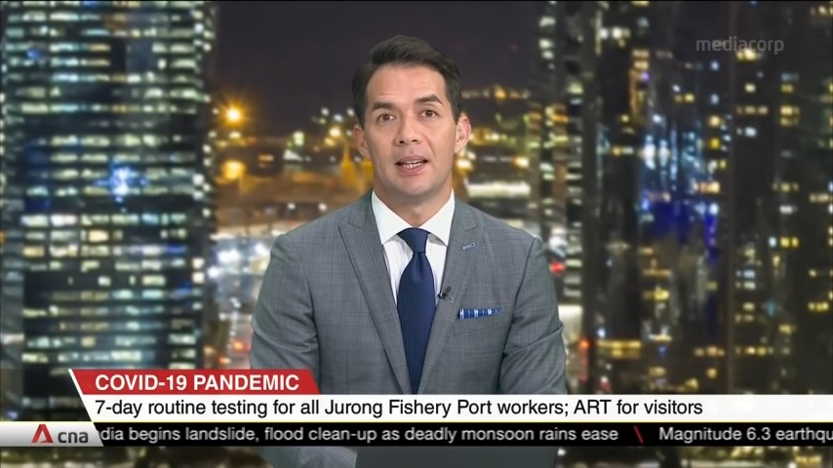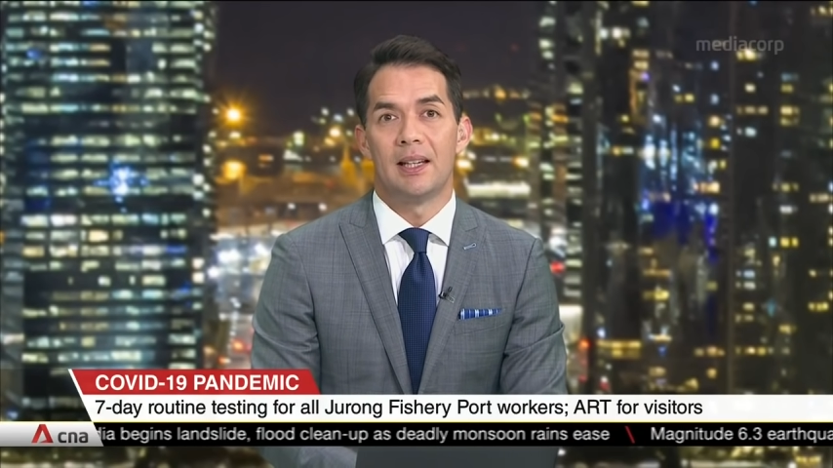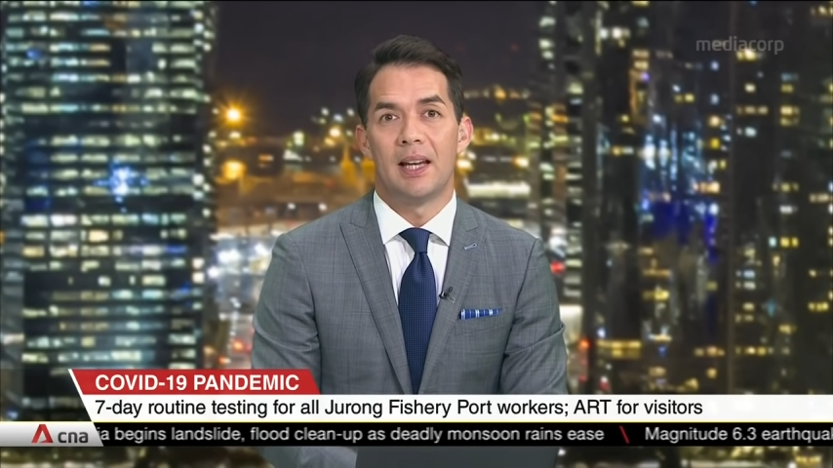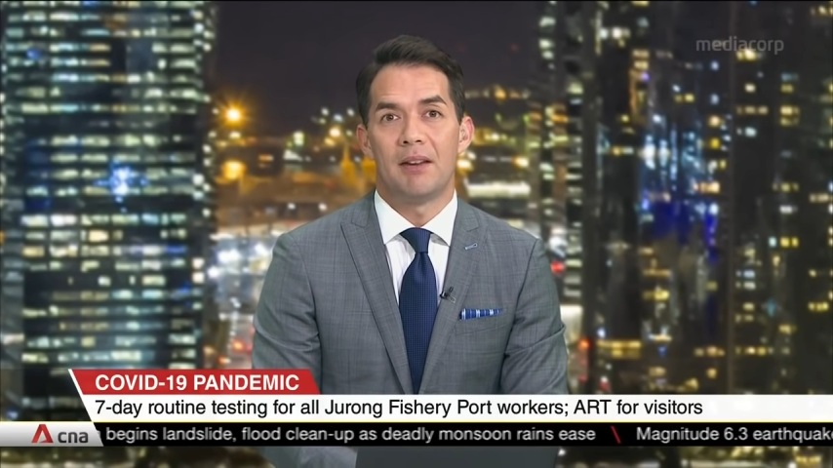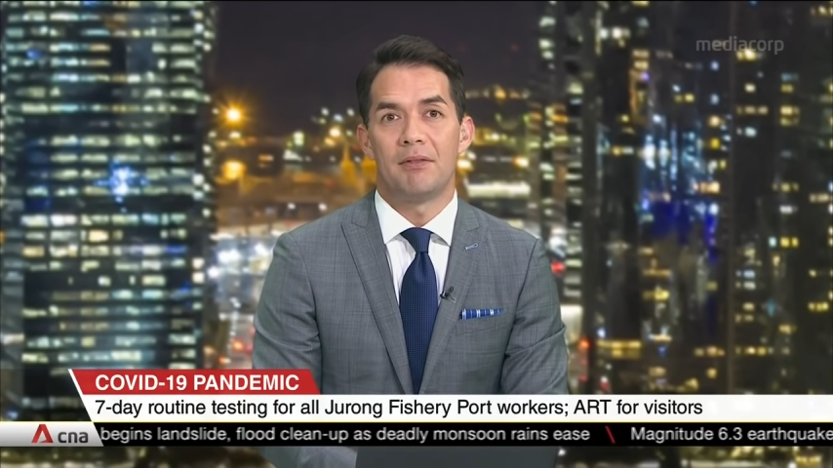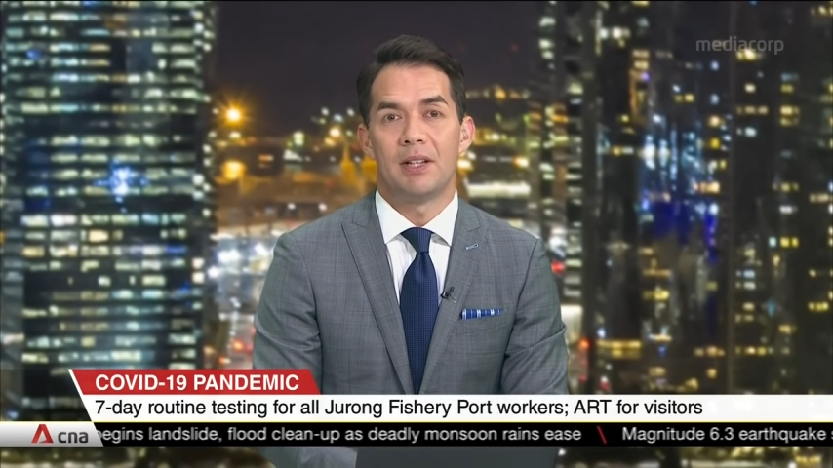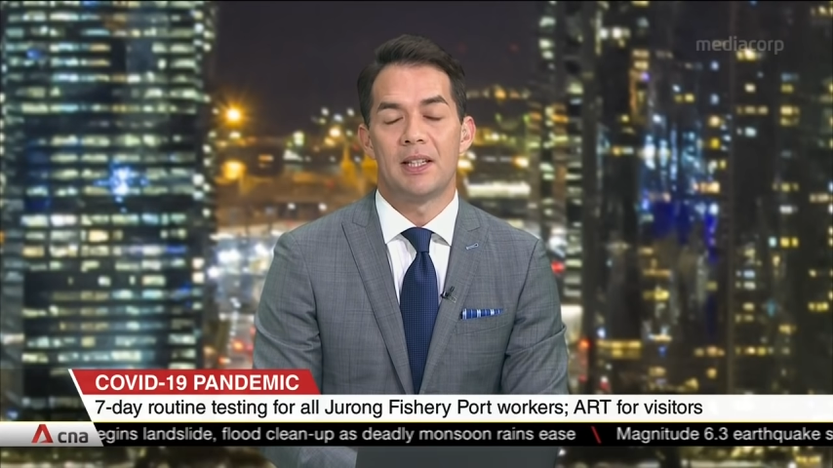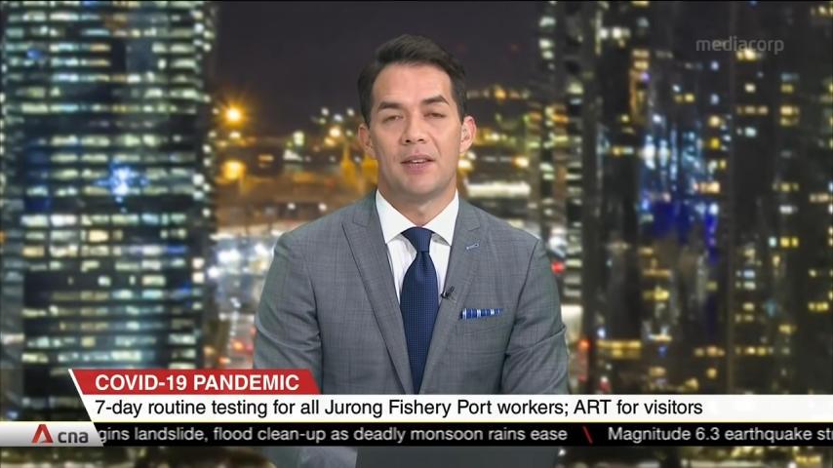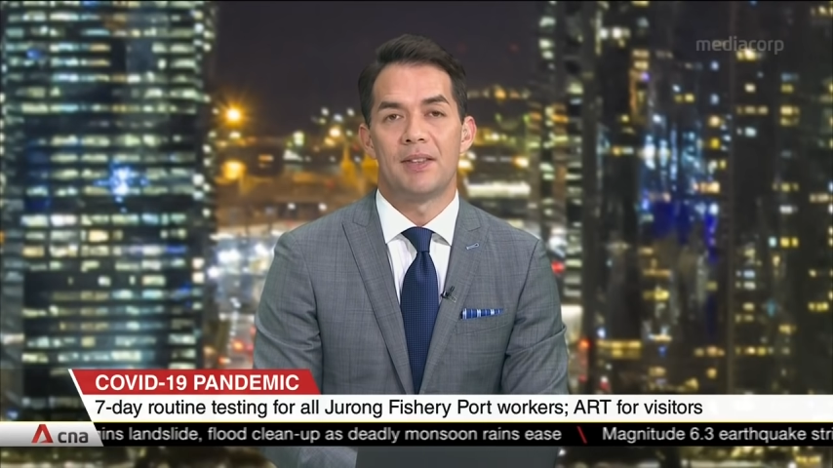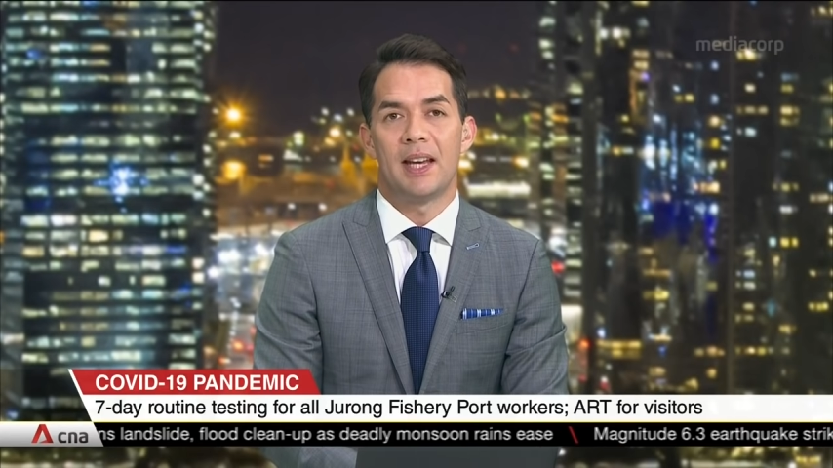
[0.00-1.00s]
uh, every
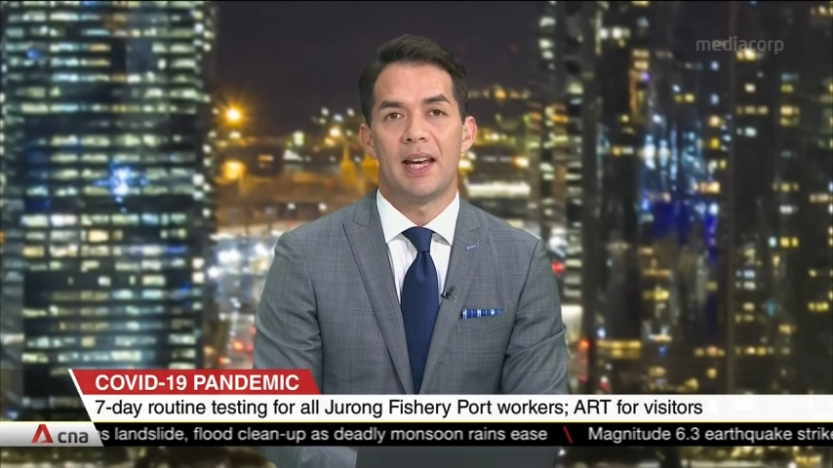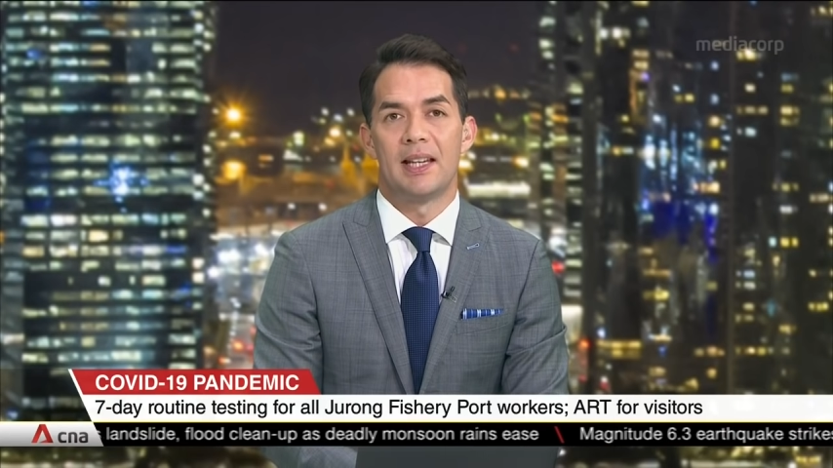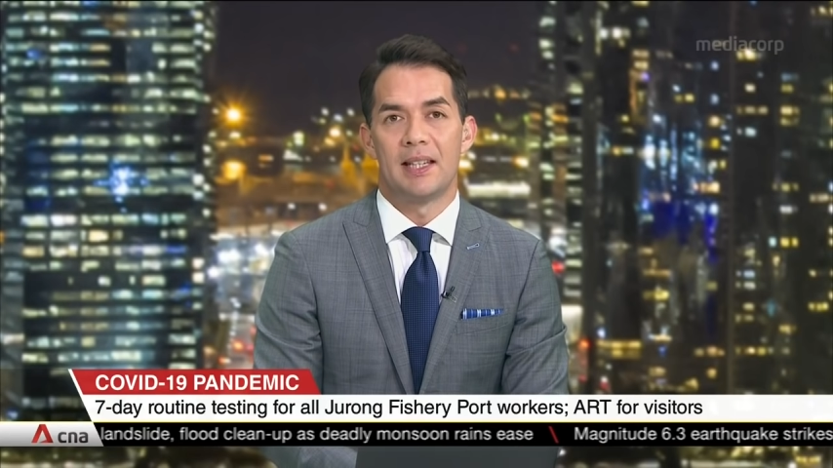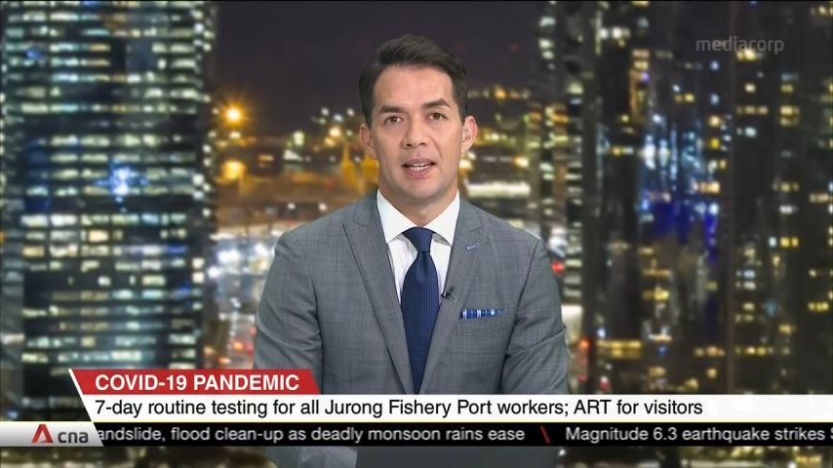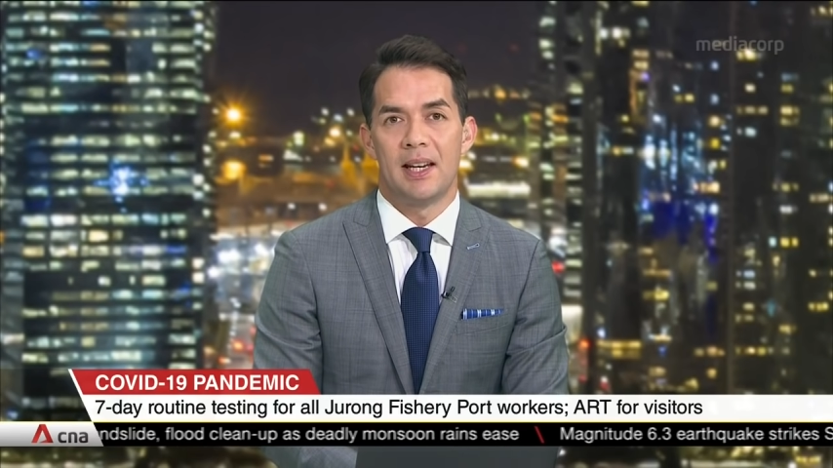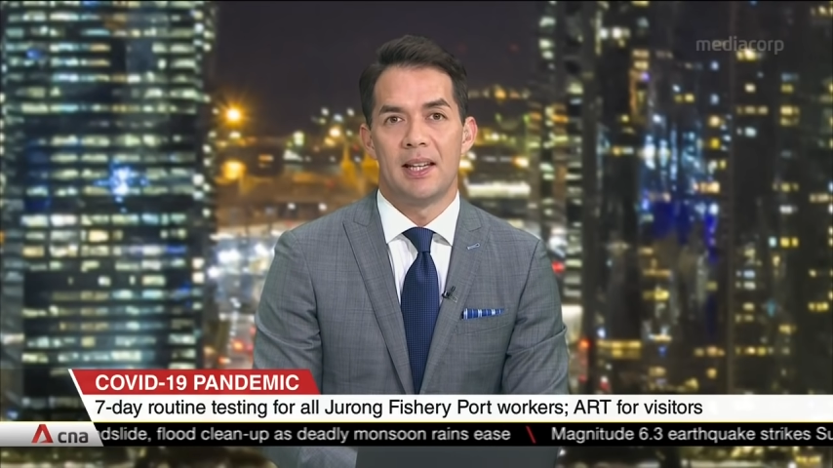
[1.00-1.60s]
seven days.